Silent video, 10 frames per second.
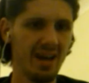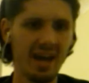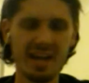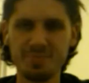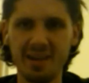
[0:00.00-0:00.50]

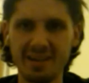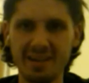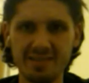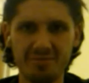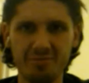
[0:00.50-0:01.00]
it's been like
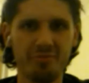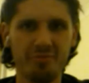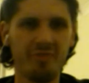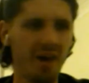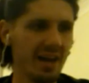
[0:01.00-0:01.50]

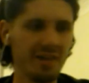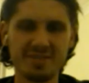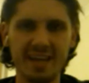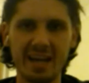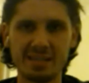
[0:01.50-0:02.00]

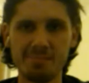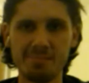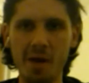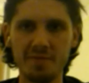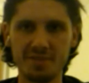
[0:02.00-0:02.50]
5-6
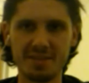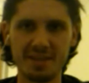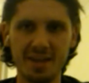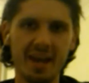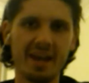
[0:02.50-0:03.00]
months
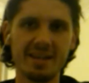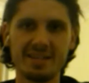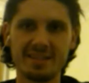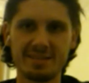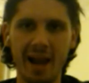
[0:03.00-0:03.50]
and
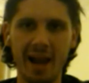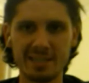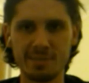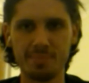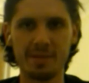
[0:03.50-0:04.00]
since my
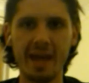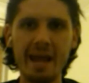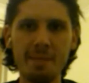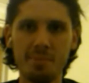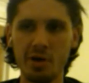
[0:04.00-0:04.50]
last
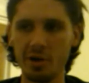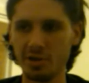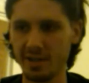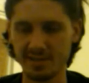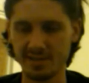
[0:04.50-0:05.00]
game
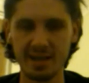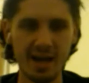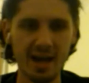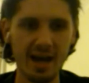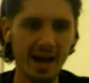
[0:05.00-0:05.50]
purchase,
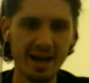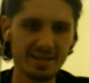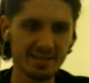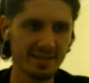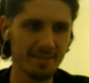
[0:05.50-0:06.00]

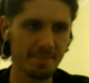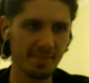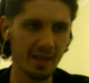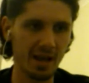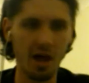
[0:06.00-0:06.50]
and
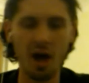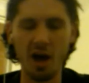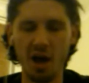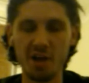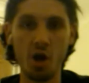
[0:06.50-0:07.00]

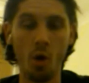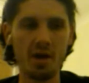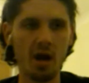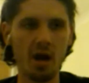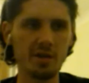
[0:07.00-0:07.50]
I
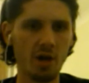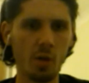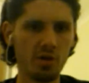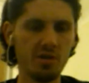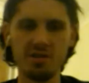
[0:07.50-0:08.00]

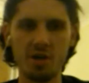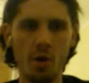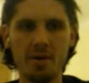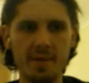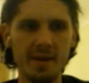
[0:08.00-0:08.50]
wouldn't,
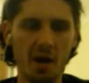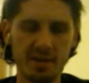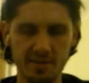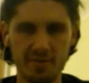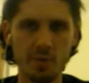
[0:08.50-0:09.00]
it'd have been
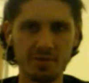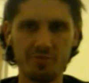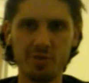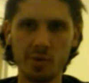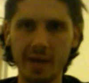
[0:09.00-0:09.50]
nice if there was a
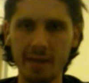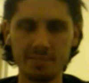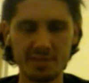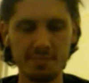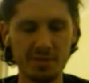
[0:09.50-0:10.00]
few
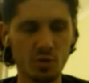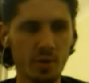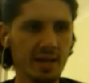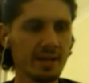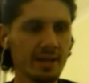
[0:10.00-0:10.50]
games in
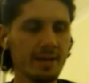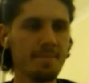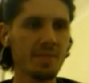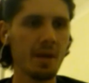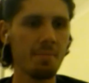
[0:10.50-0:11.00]
between,
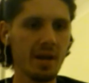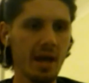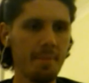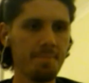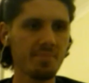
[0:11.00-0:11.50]
but
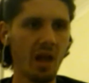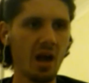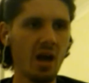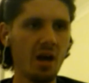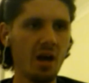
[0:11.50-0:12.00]
no,
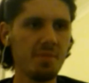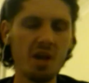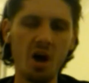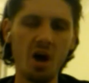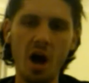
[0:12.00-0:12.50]

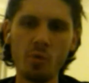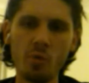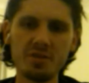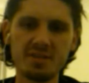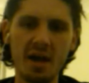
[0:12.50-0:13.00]
I
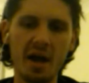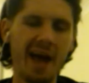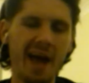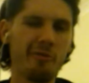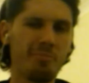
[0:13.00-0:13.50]
wouldn't say I
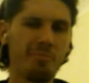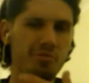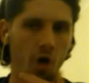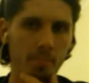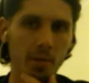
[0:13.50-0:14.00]
have a
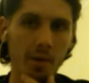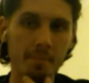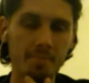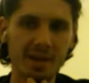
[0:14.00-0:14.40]
problem